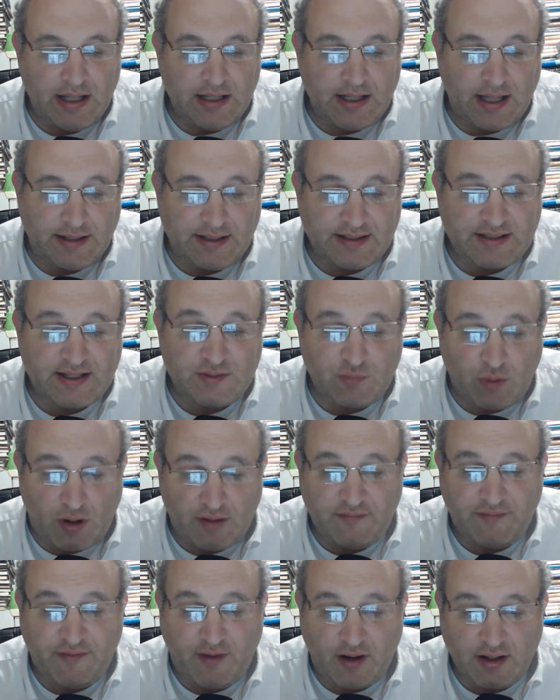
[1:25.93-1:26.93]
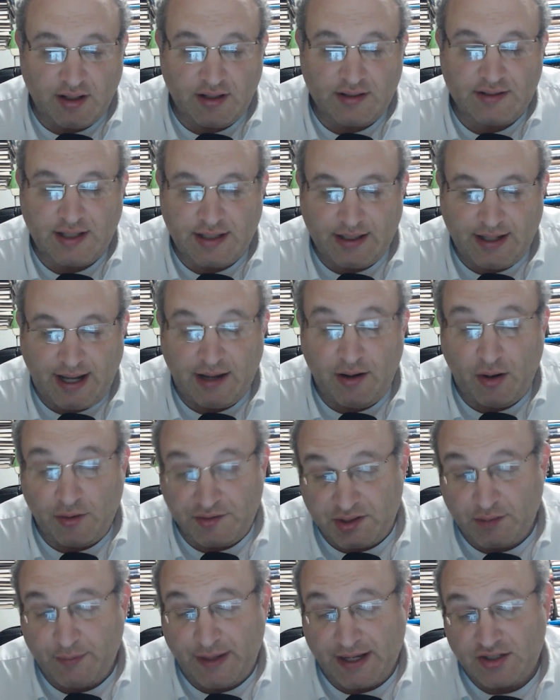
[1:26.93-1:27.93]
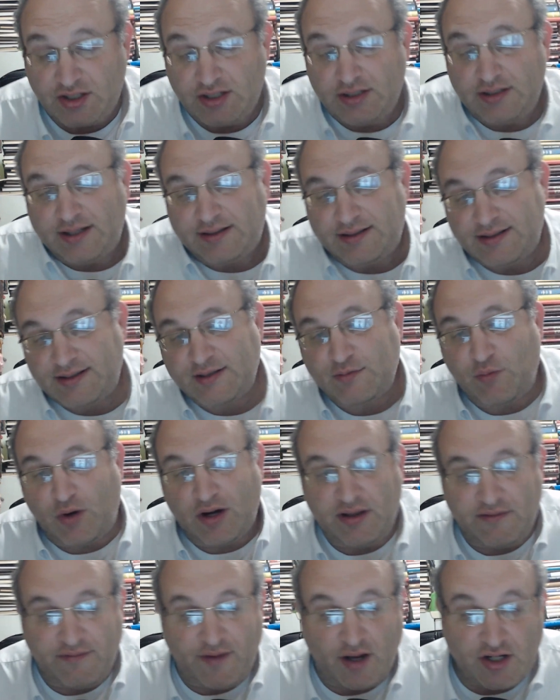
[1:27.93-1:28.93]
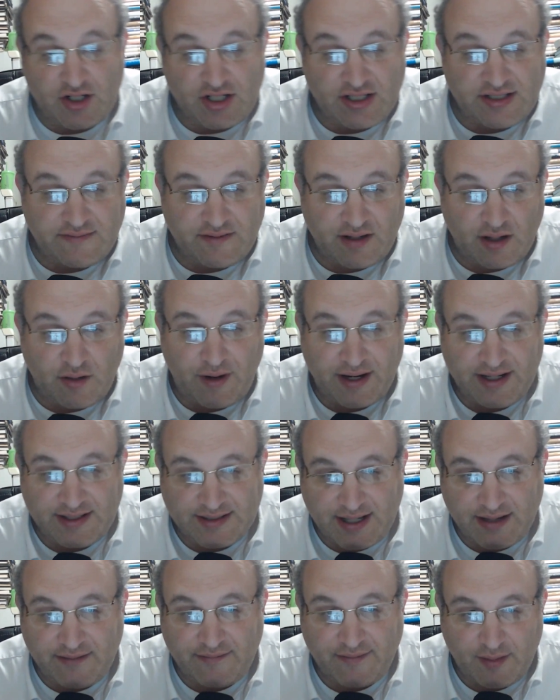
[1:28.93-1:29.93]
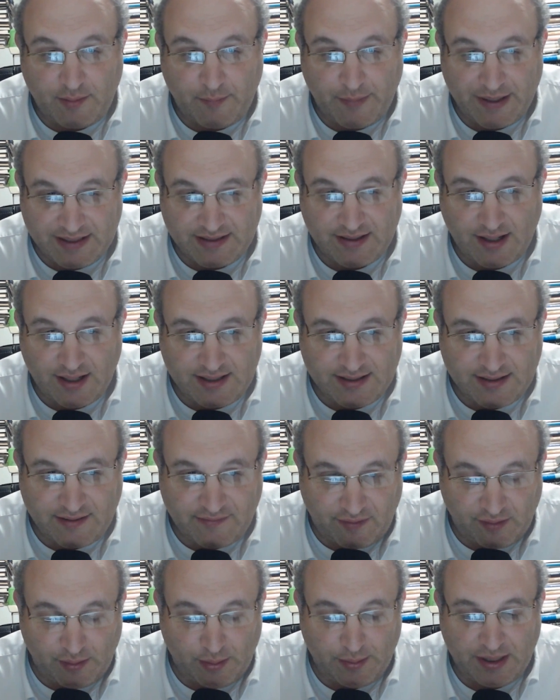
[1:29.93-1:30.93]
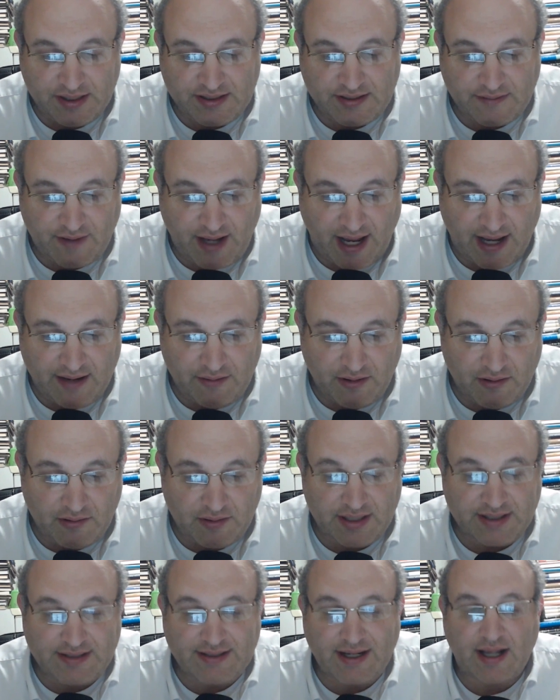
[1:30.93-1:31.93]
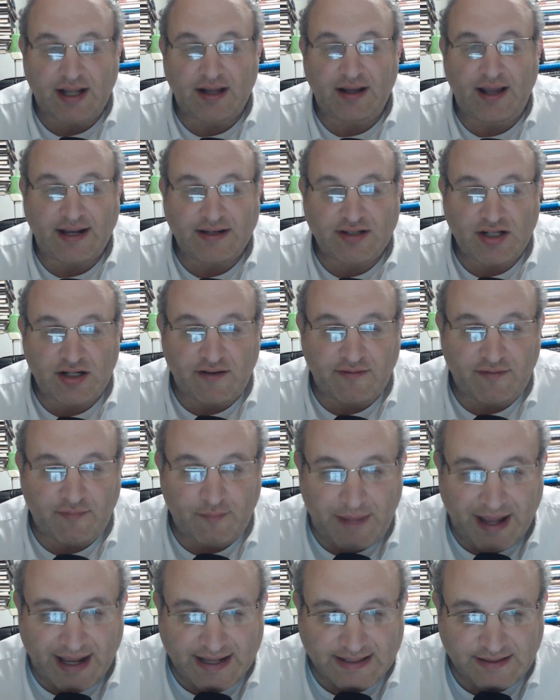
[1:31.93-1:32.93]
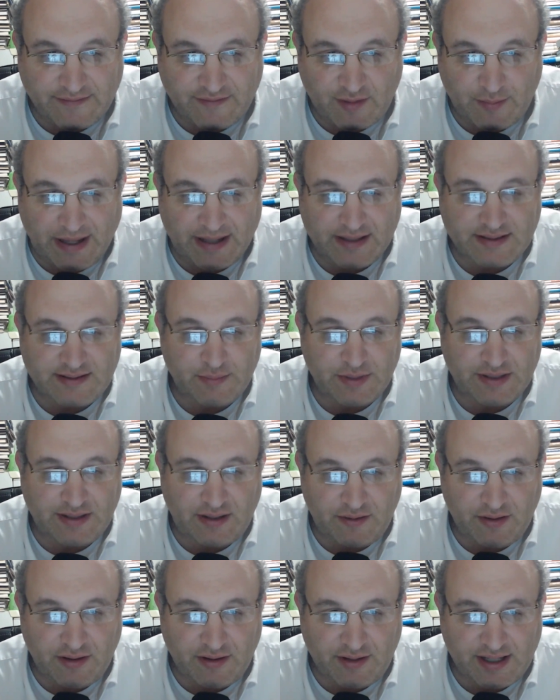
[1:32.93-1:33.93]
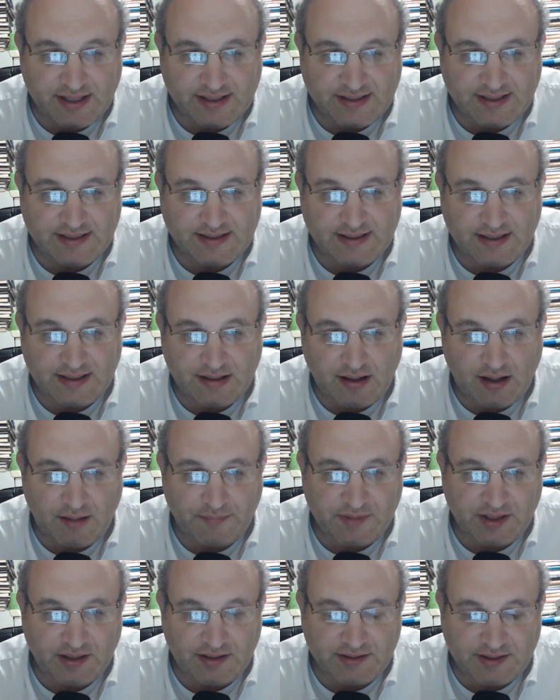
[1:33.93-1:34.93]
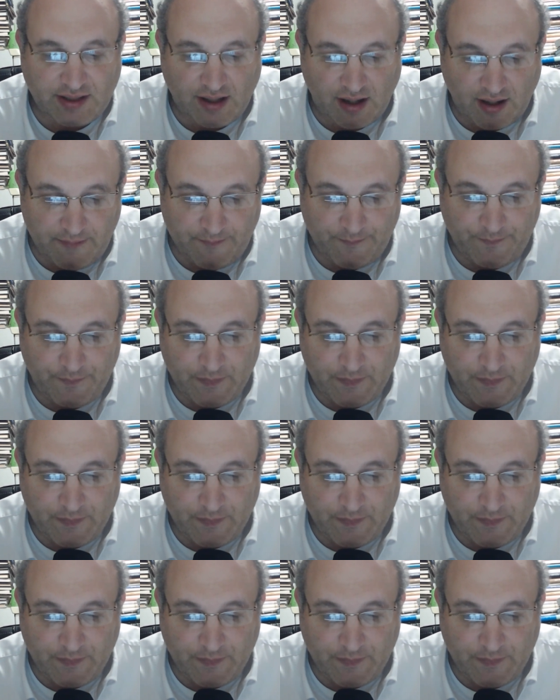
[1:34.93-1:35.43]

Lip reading: And this is one I also mentioned that this is one of the functions of the great Sefer, Beis Yosef from Yosef Cairo. It's a collection of massive amounts of material that existed up till his time.